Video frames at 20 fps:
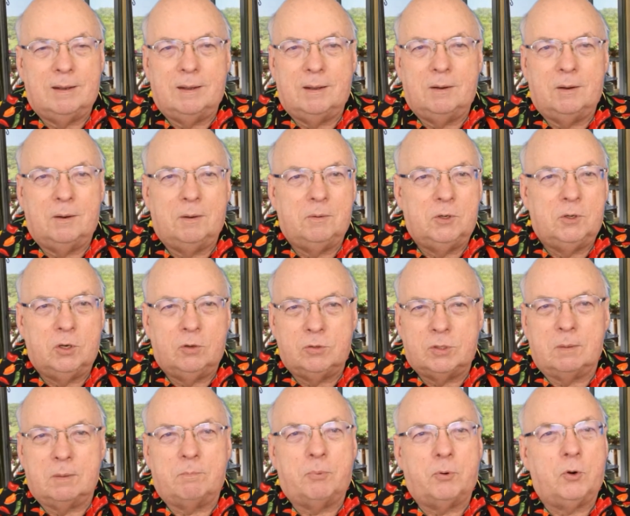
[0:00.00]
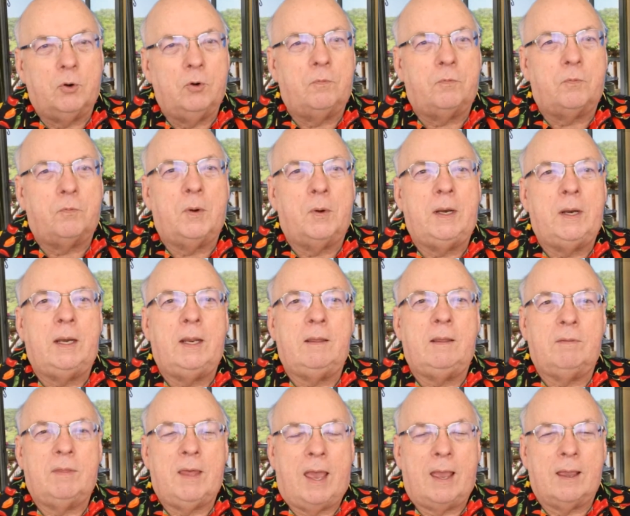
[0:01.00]
do some proofreading,
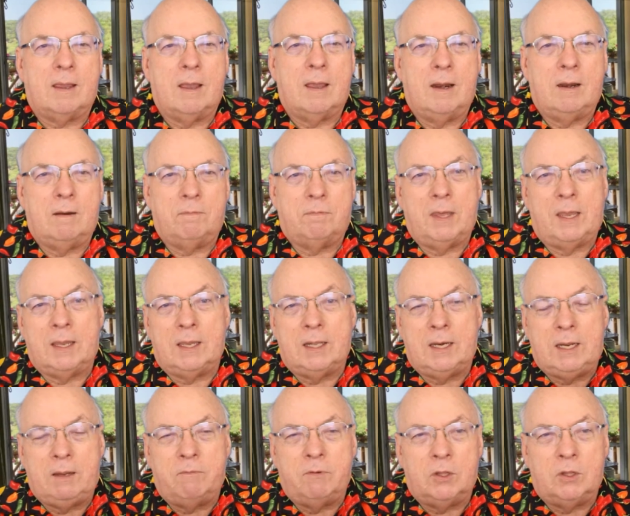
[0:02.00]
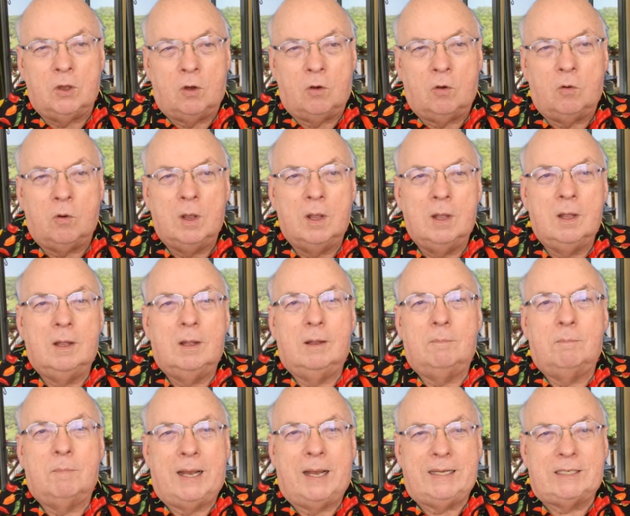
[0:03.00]
that kind of thing. And even though
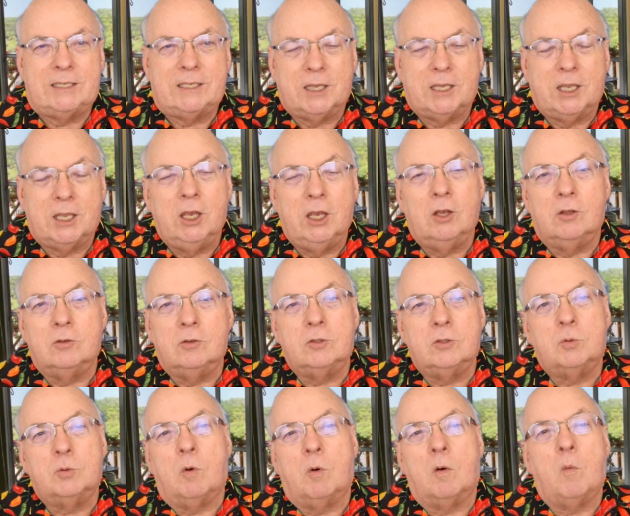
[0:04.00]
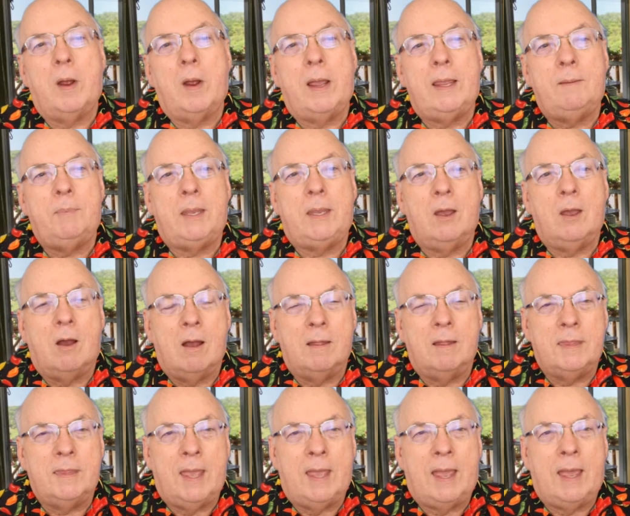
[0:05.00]
my skills were way beyond
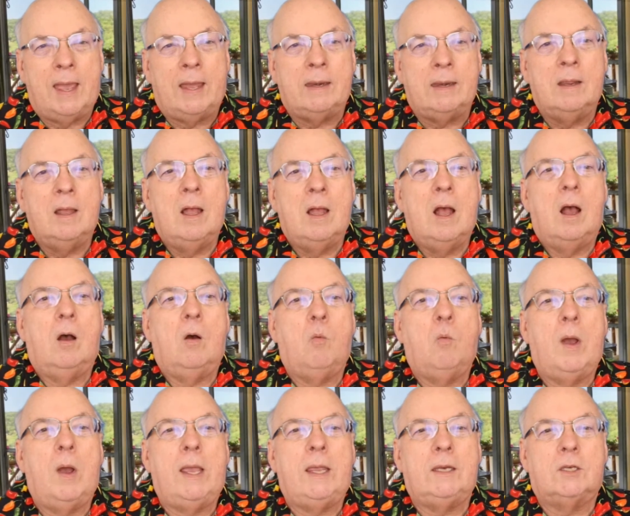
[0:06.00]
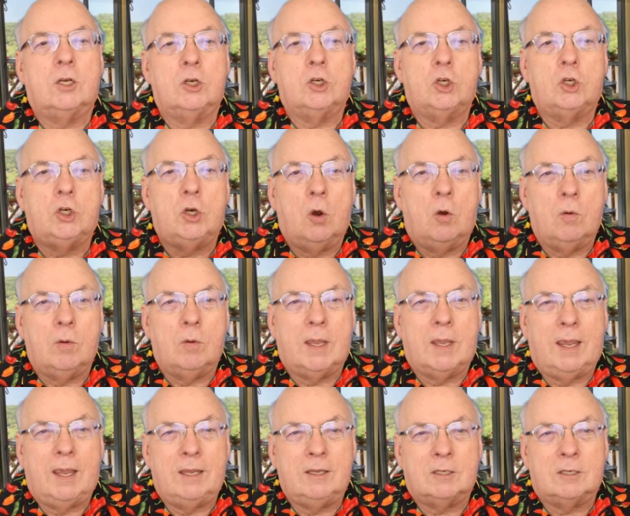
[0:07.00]
that, a way to
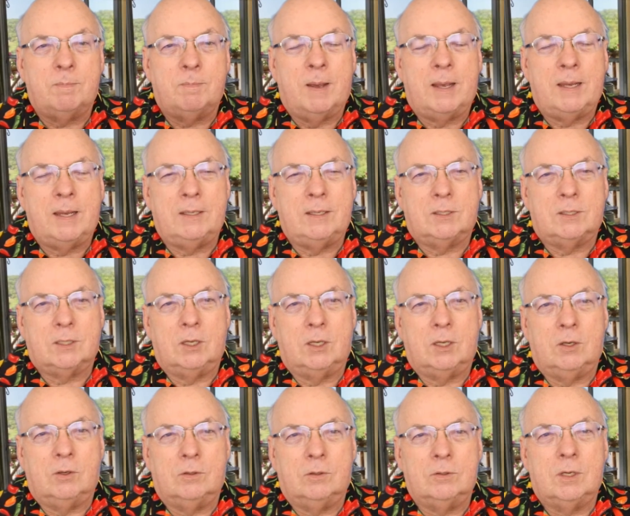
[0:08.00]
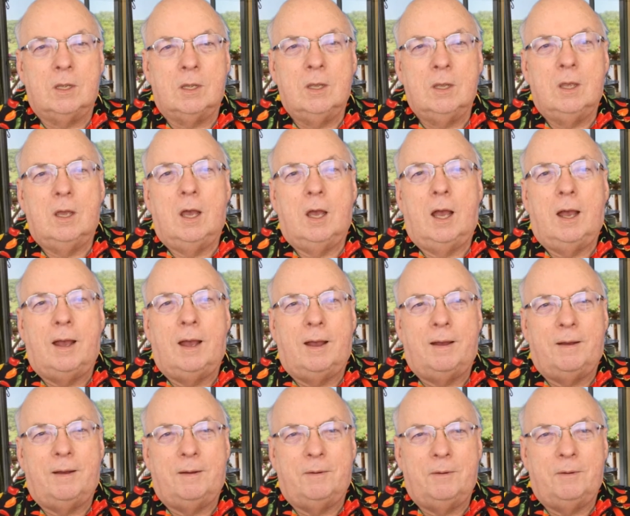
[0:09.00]
showcase my skills uh,
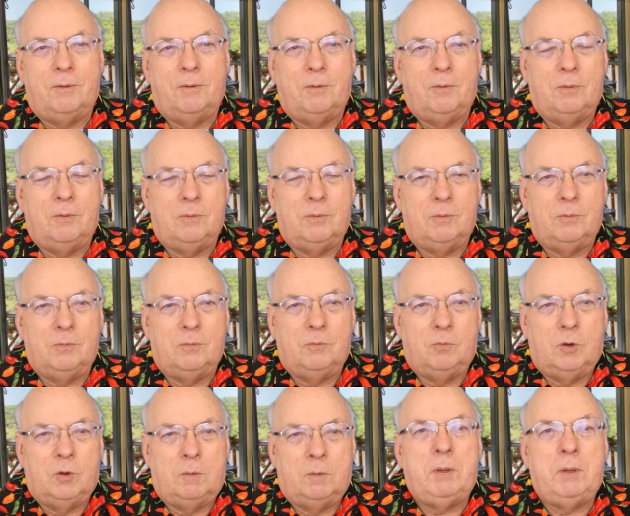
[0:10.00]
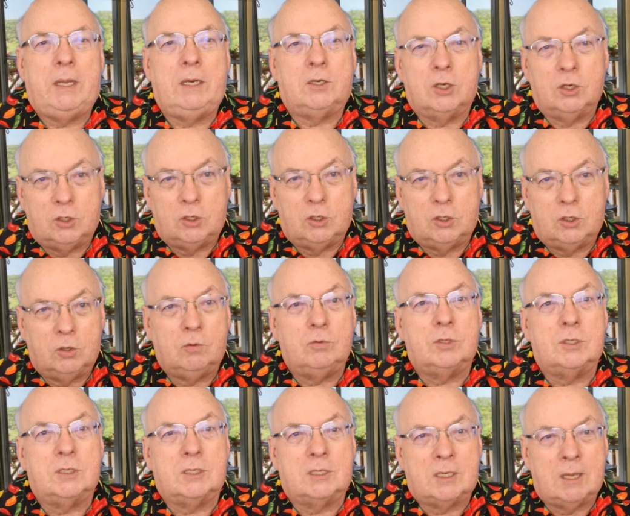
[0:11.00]
would be to do
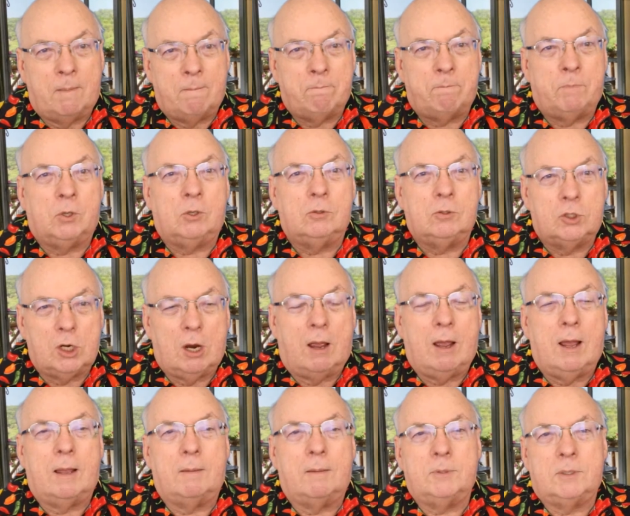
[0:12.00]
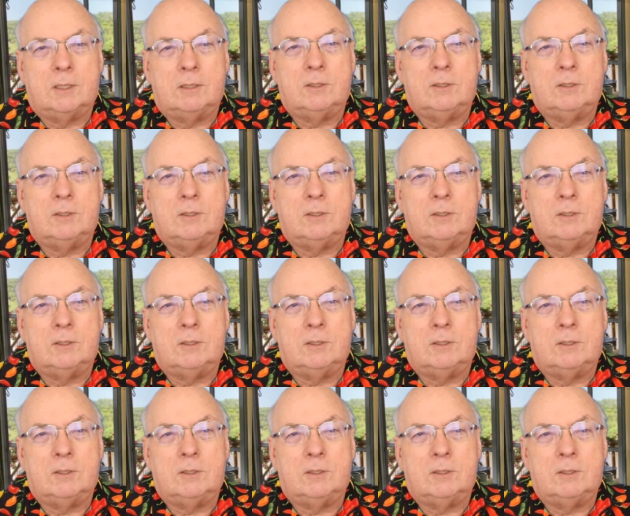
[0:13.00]
simple jobs as you